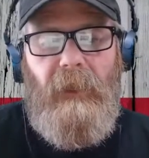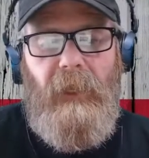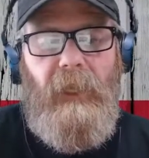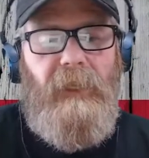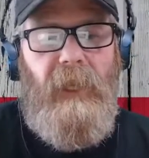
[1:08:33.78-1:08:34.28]

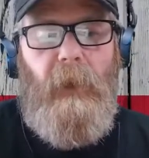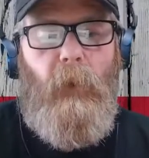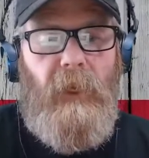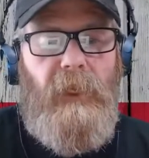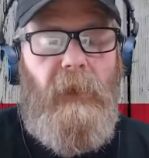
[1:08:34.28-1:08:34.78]
they'd say,
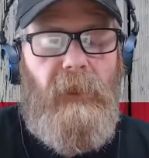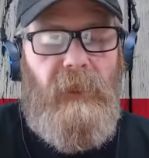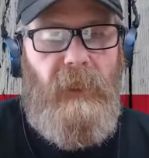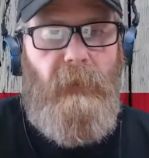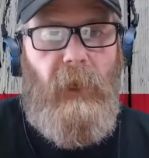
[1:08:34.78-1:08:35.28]
watch out, the
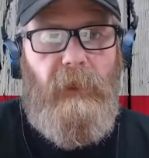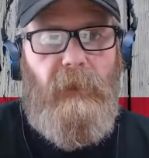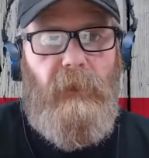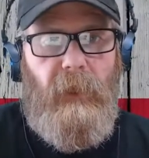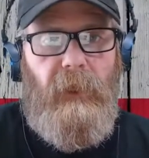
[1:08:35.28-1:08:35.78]
Z
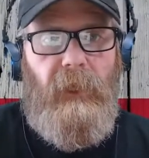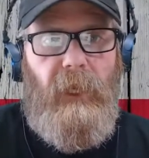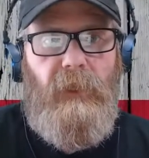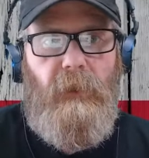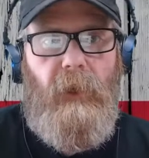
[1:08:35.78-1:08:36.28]
monster is going to
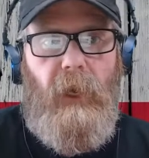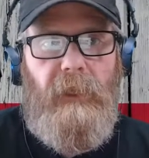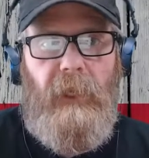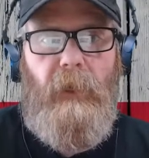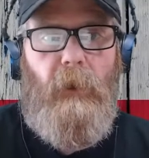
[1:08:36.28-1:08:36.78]
get you
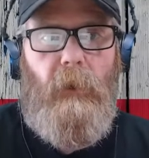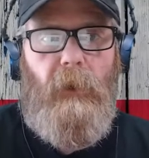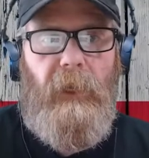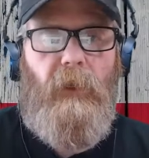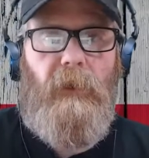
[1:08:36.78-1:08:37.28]
guys. I know it
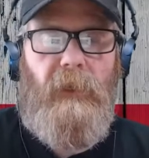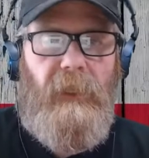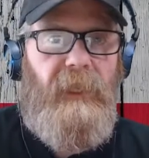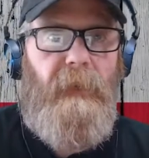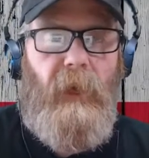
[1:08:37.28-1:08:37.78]
will. They called it the
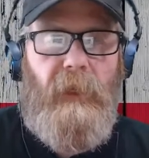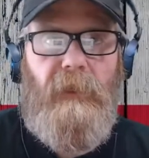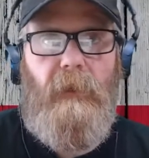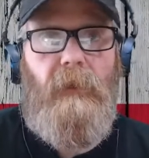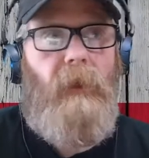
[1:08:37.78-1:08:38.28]
Z
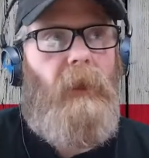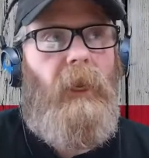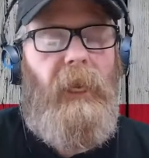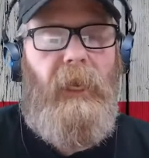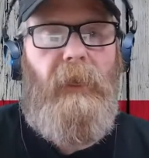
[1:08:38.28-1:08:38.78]
monster.
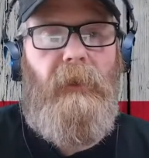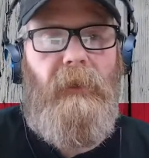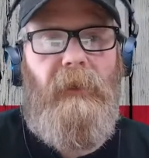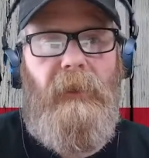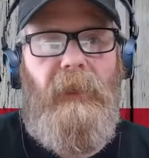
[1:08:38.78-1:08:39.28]
And
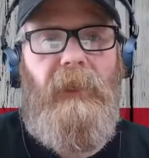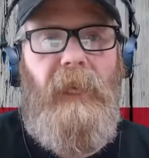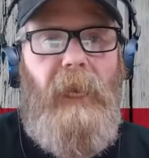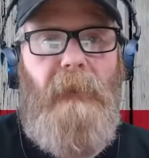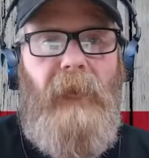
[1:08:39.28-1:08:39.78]
the
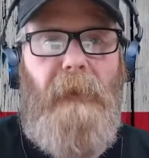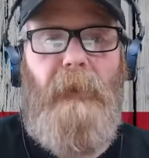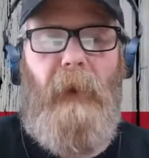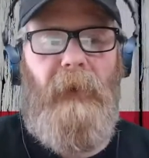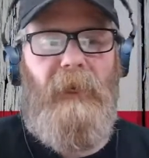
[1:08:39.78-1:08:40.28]
name came
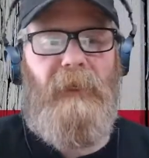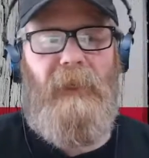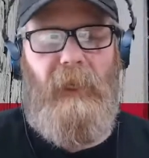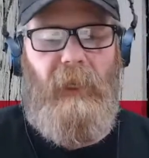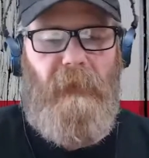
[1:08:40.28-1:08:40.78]
about because,
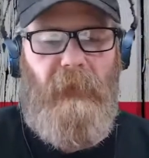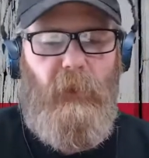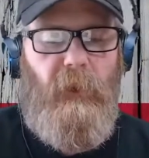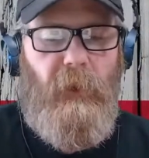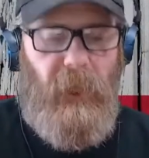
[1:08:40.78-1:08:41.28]
like, if
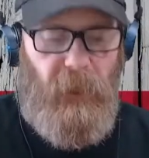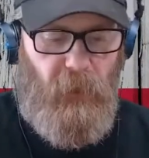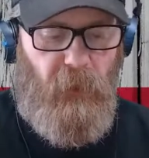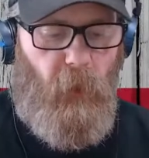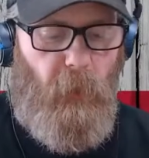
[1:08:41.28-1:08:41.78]
you'd look at
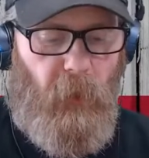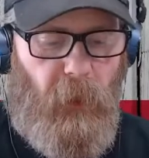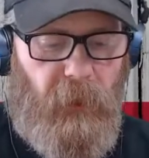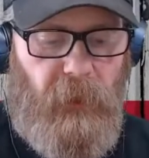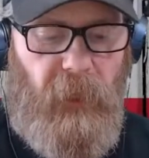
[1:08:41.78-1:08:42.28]
your
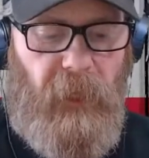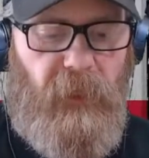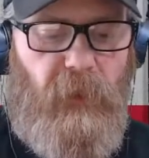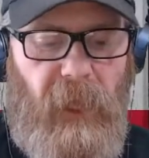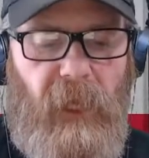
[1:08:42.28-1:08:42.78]
notebooks as
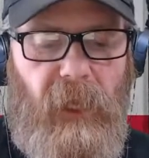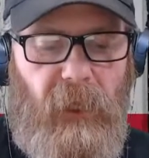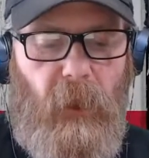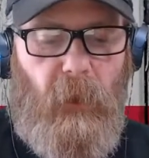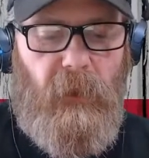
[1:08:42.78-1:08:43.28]
you're
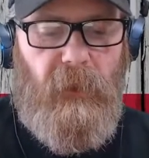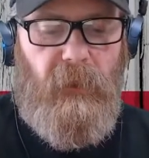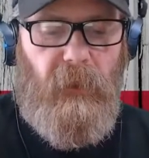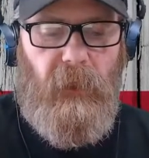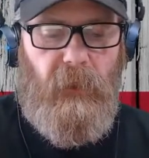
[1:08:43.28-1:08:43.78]
taking
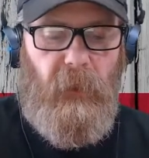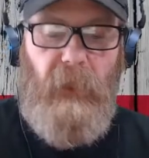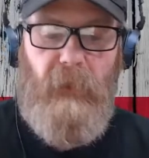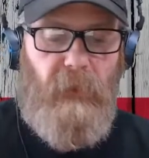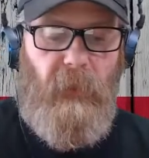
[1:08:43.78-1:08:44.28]
notes, because we
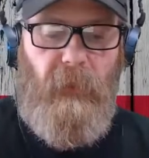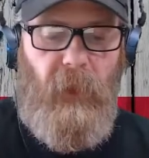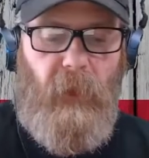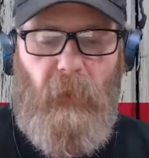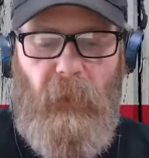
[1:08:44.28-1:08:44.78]
used,
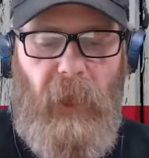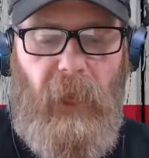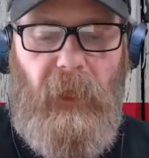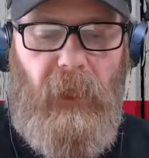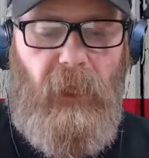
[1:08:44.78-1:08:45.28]

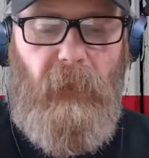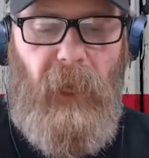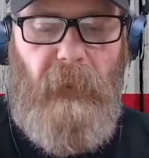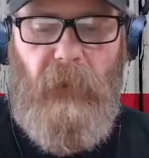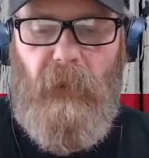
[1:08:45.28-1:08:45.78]
pen and
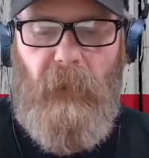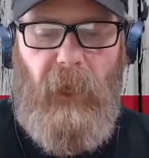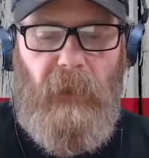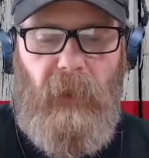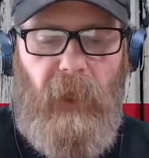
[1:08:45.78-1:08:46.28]
paper
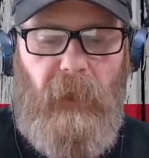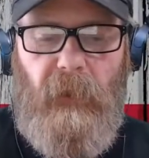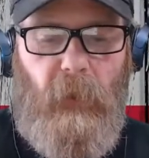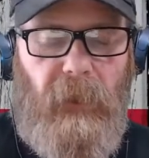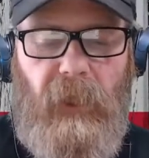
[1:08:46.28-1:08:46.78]
back then. I
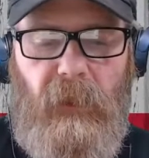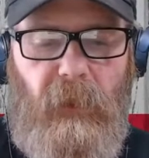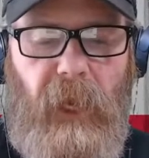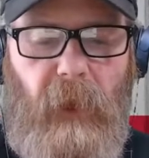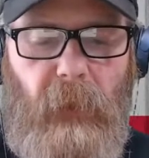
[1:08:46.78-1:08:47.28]
don't know what they do
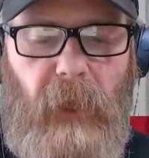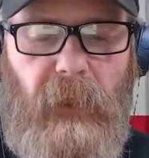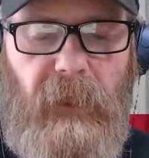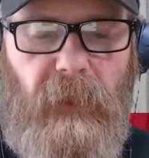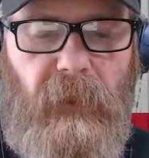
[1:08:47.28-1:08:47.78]
now.
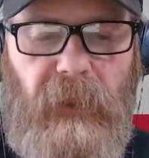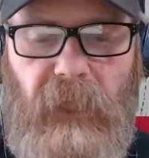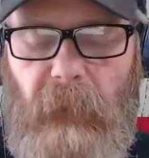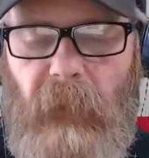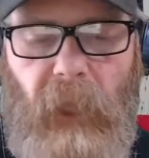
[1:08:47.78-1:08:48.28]
Maybe still the
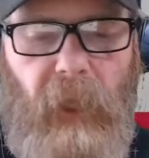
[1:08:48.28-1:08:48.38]
same.